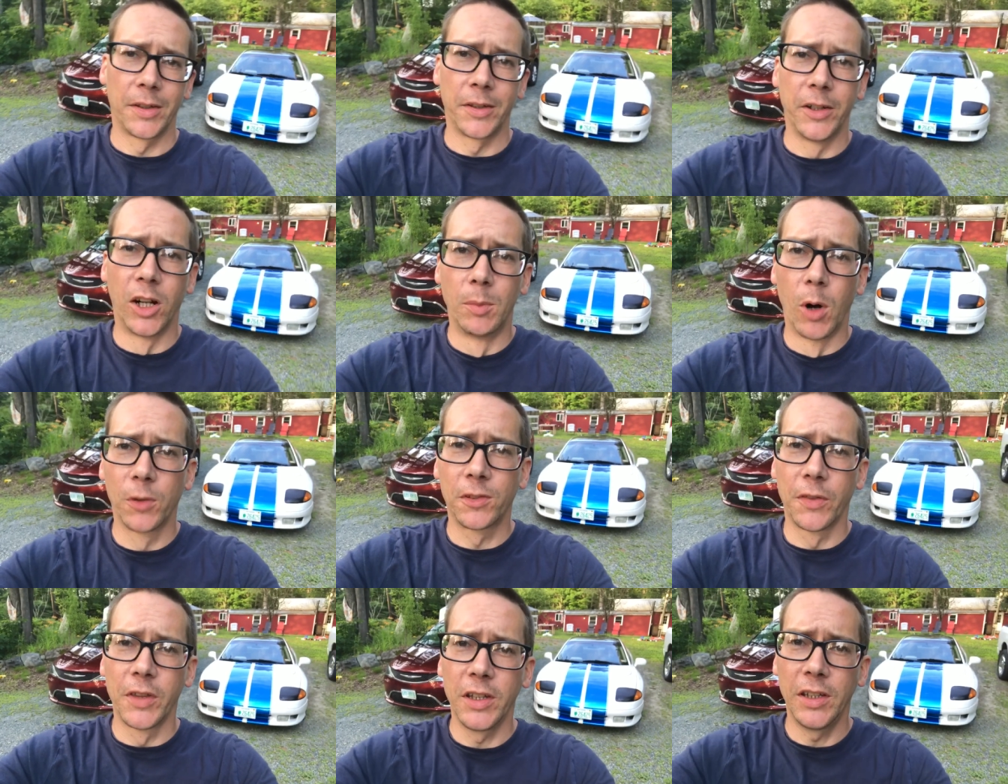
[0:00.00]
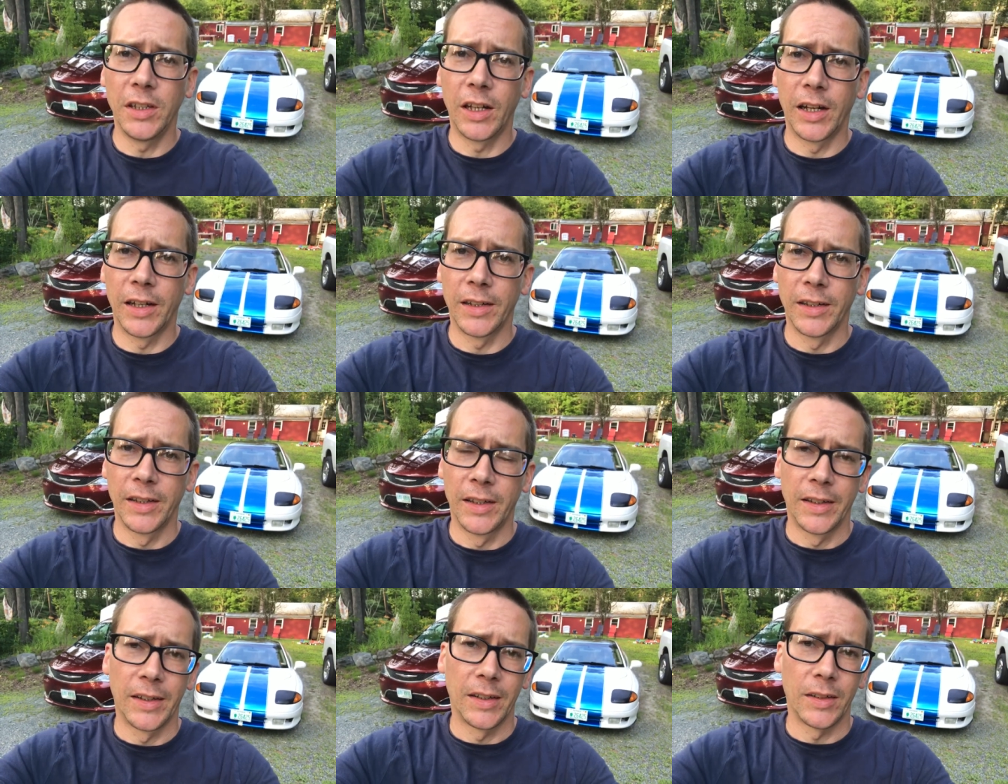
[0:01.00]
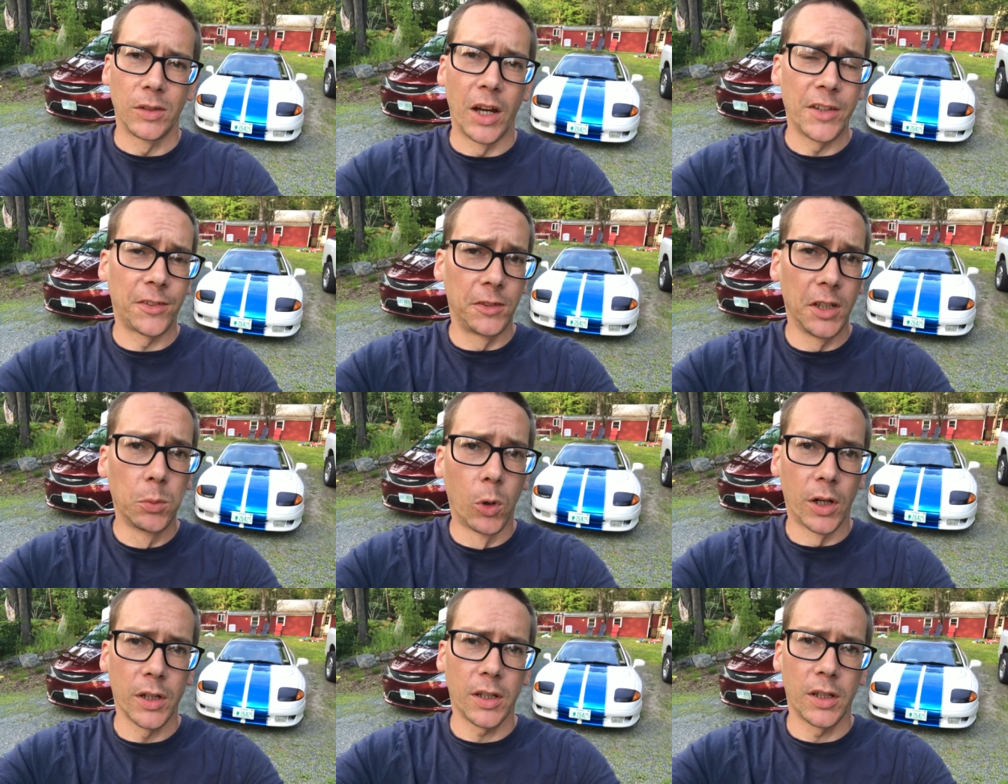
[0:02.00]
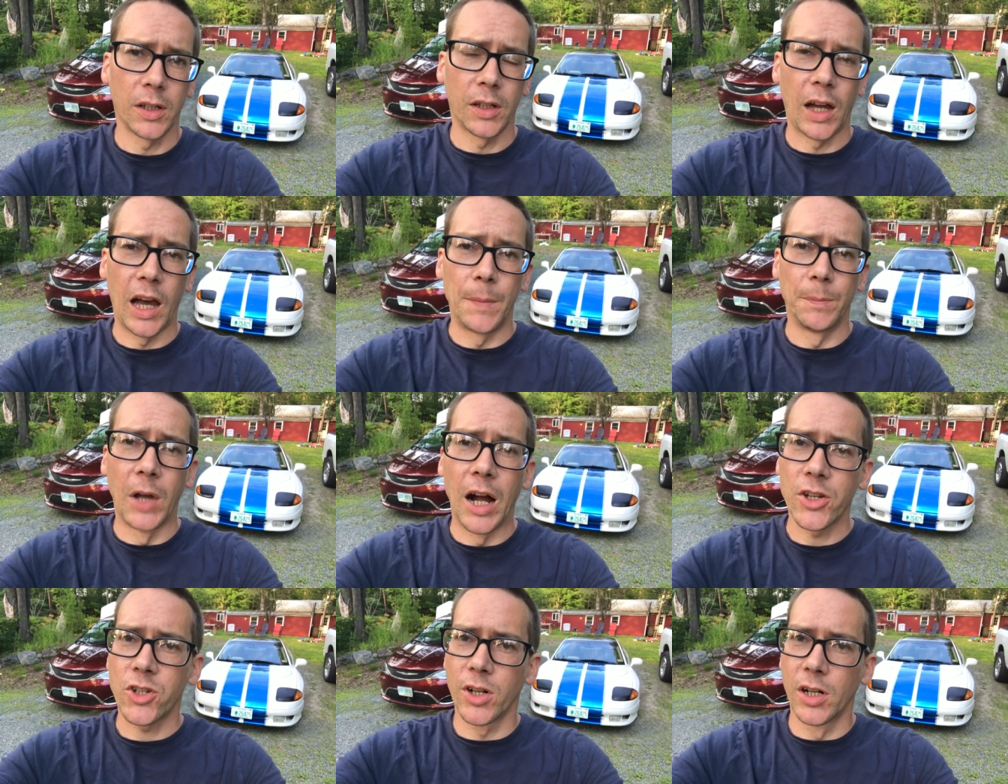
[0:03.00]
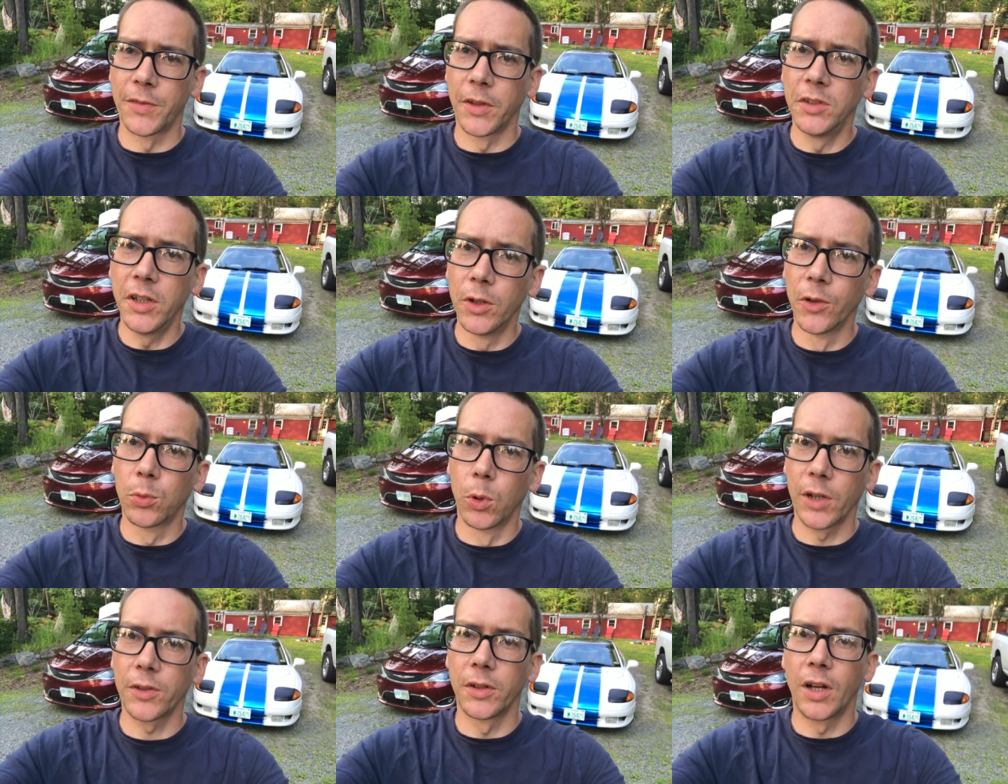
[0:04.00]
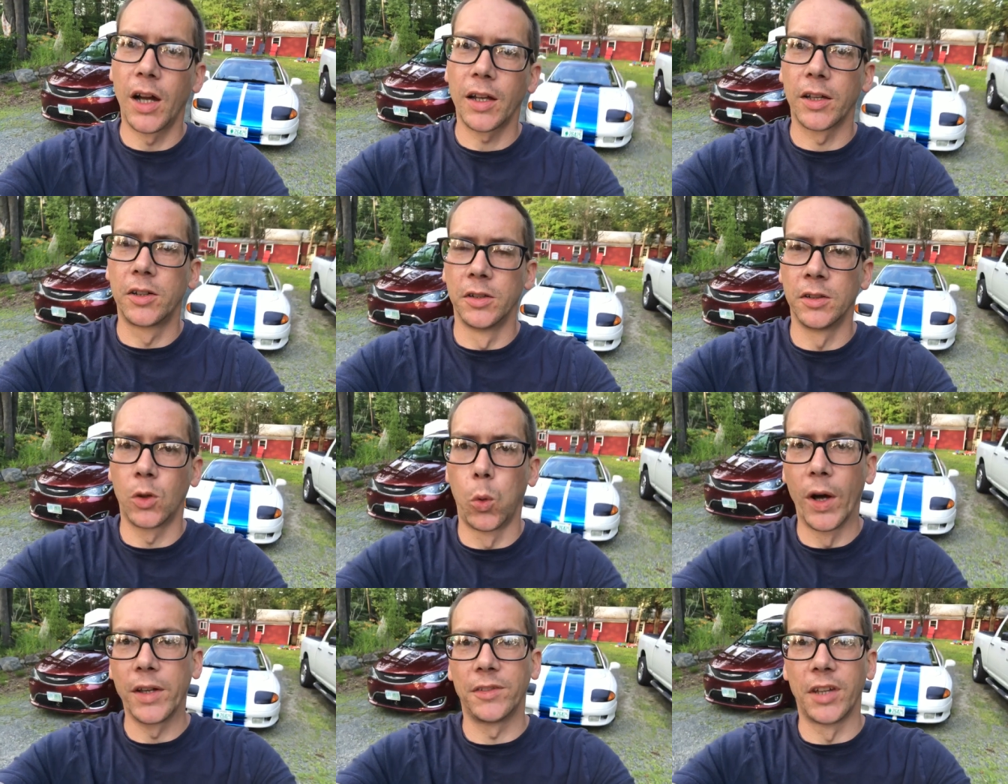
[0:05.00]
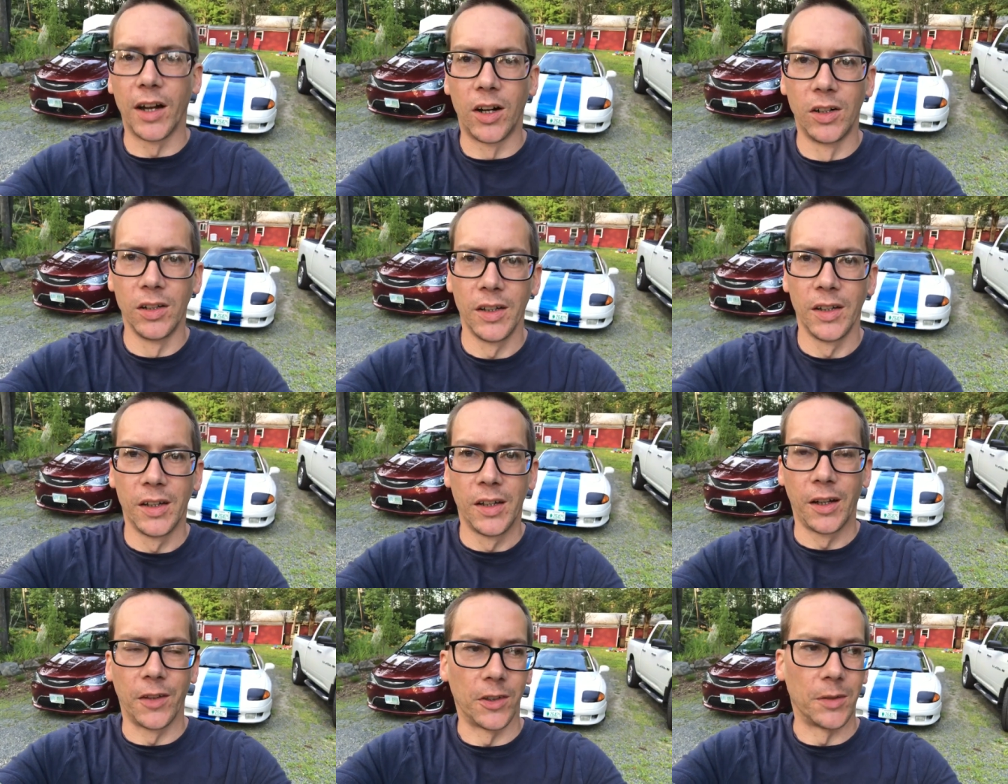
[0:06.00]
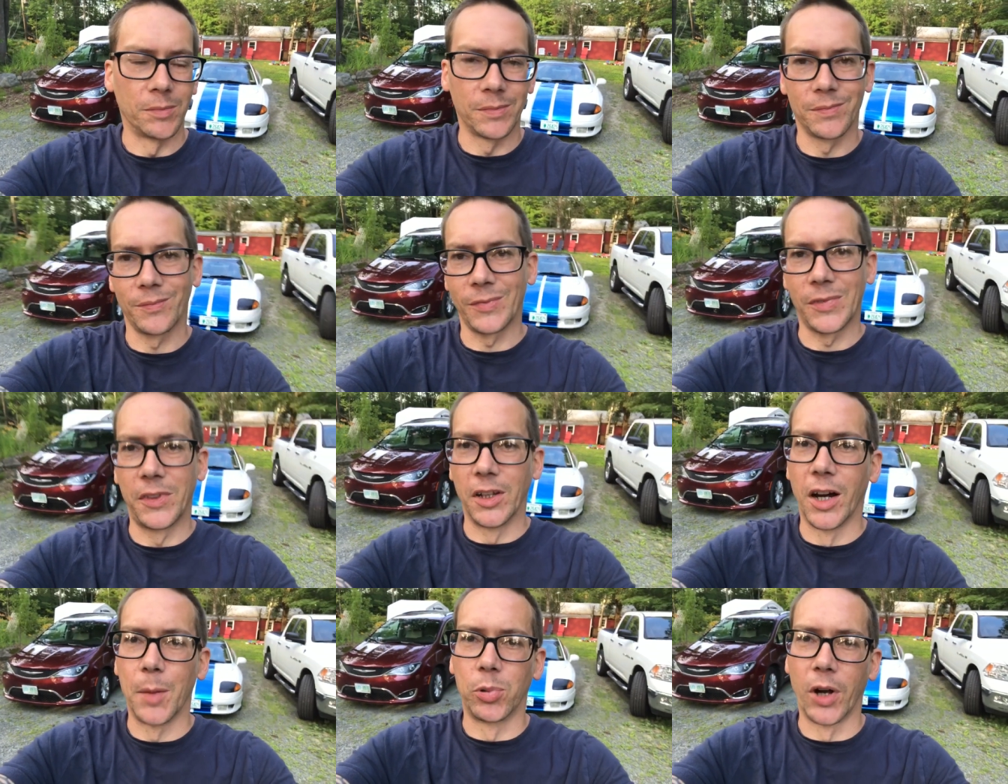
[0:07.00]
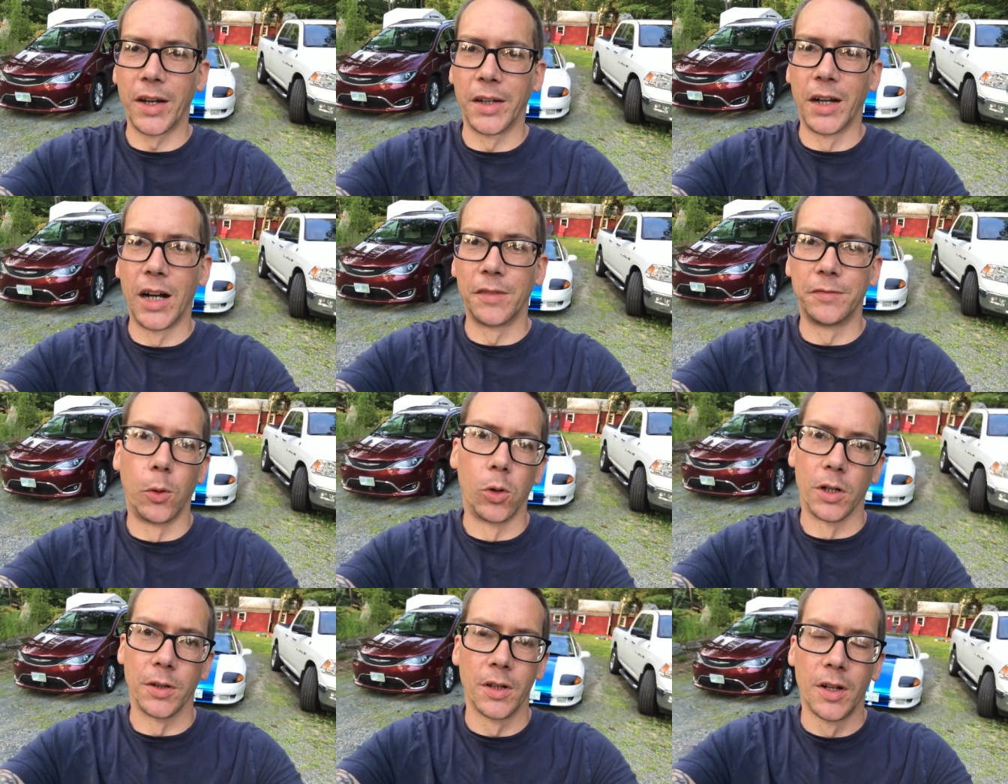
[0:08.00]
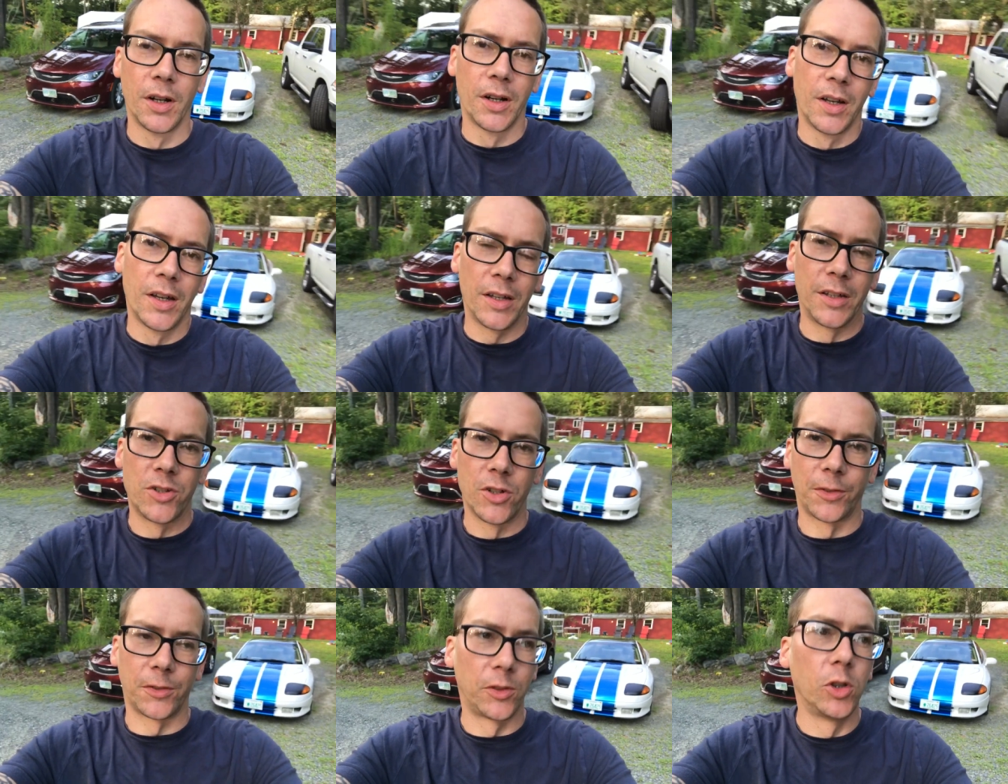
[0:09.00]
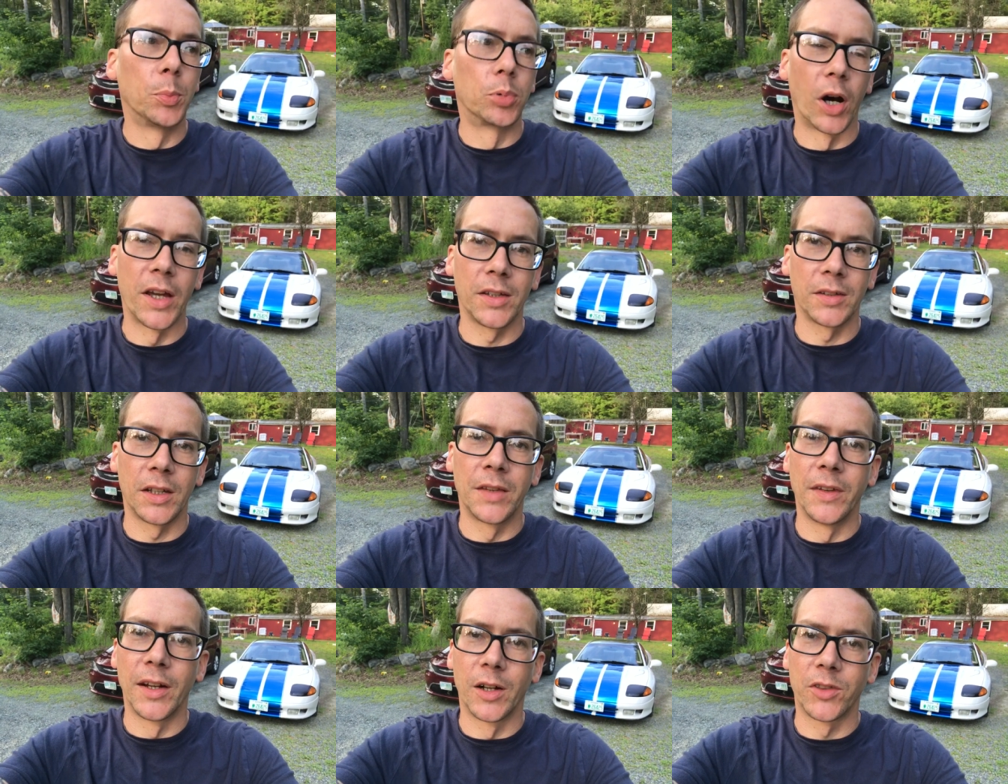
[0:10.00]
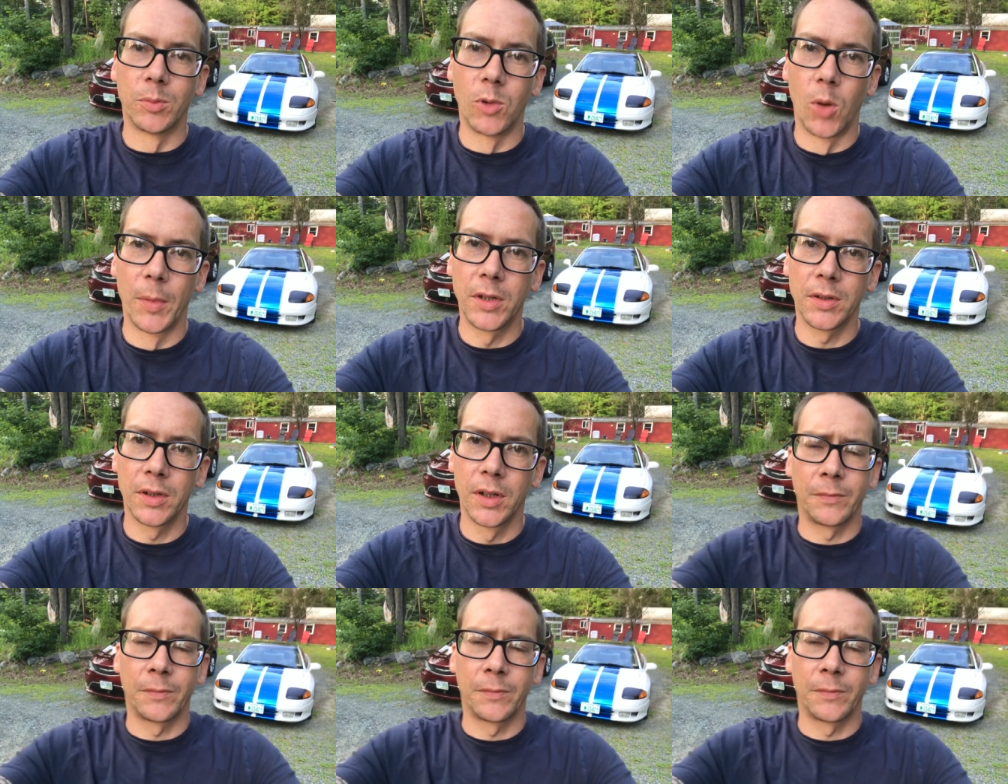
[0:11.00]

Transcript: you know, most of the uh, lights did work. I'm not sure if the needles worked or not. I couldn't quite tell because it they're not bright enough or it's just too bright in there at the moment.